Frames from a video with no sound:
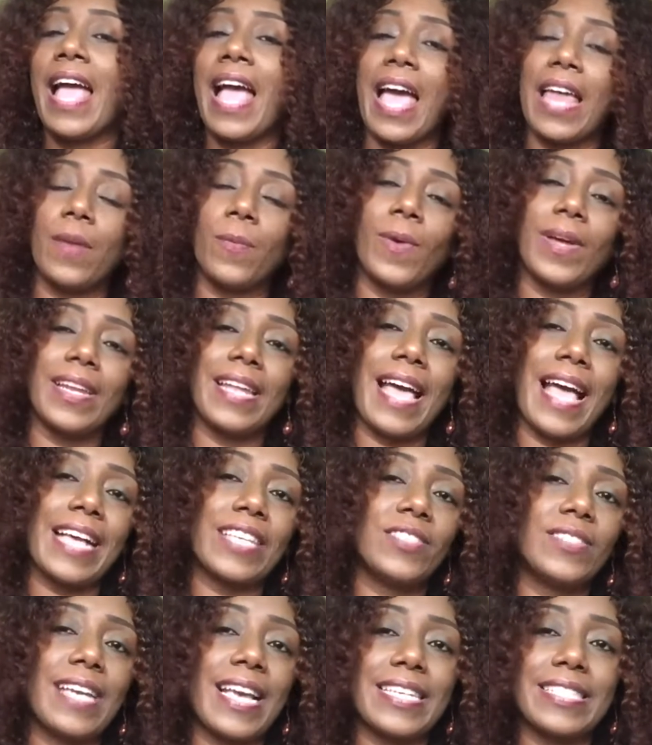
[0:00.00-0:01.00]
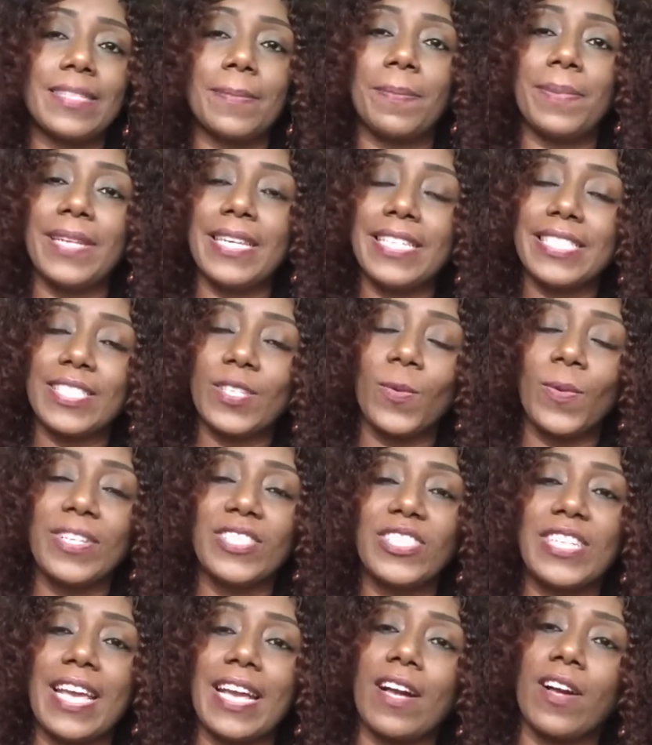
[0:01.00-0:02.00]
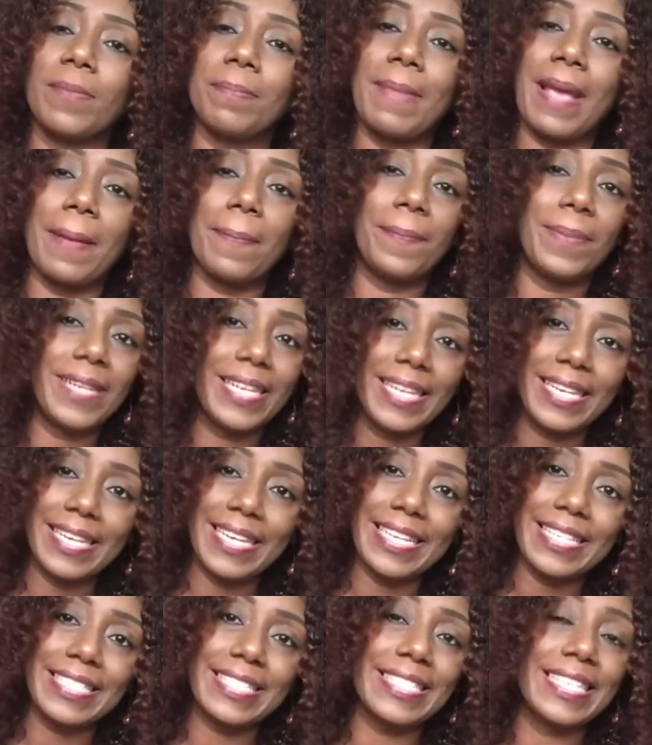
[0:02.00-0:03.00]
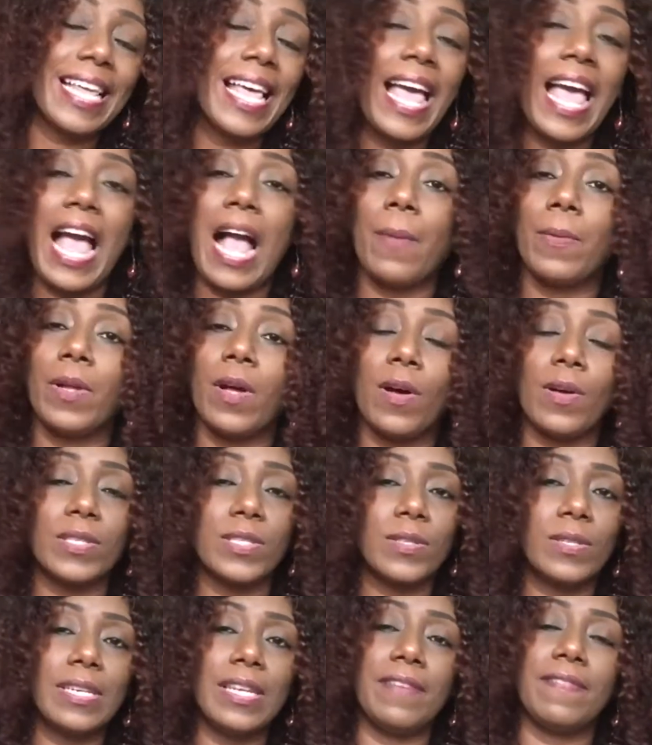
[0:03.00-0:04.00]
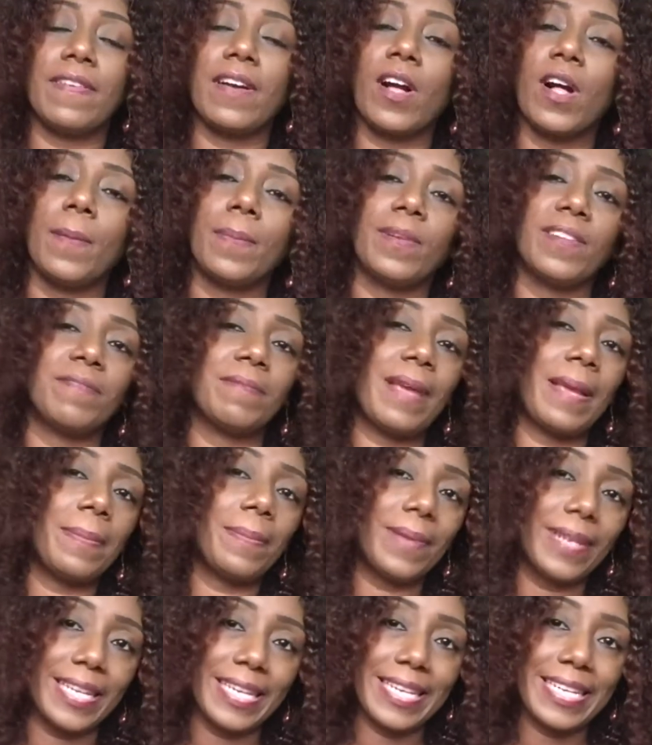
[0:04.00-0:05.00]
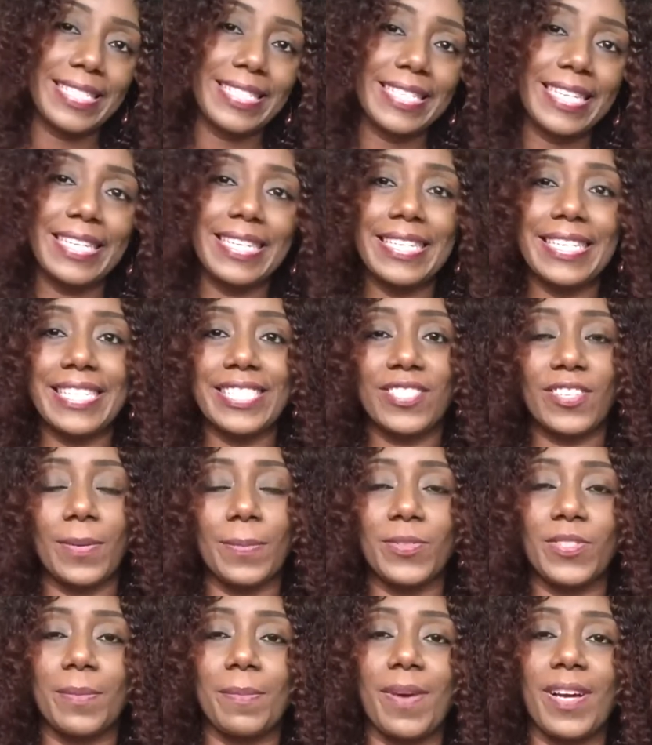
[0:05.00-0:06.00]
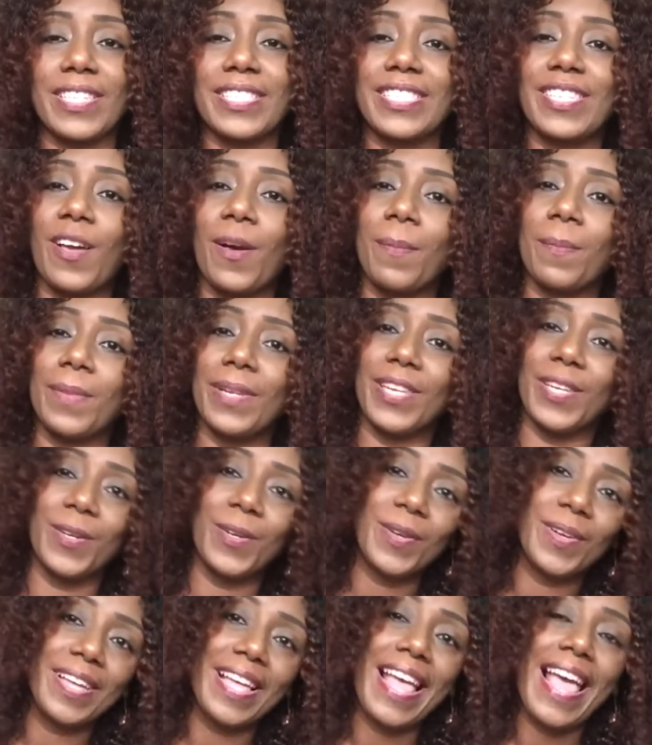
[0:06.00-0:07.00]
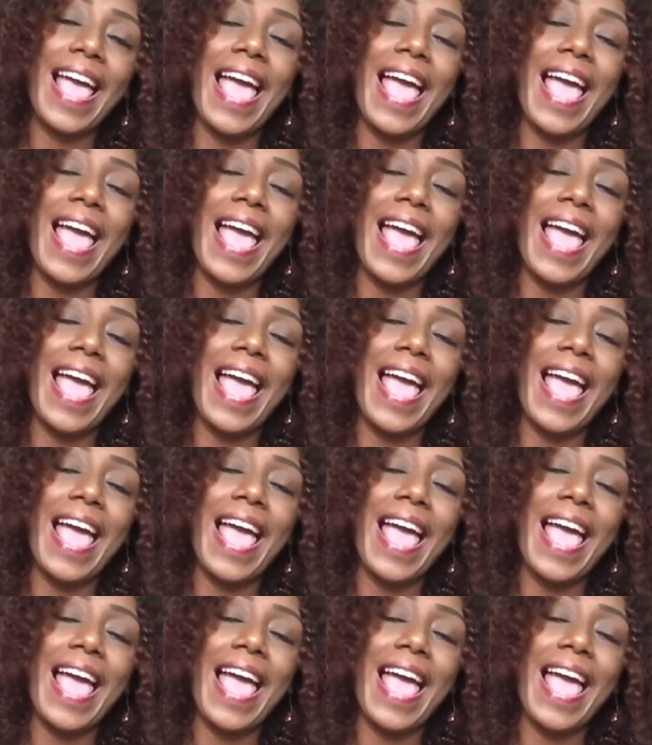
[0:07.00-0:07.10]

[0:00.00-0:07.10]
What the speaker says: And I want to ask you guys to please go and check out my playlists. I will also leave a couple of my playlists in the description box down below.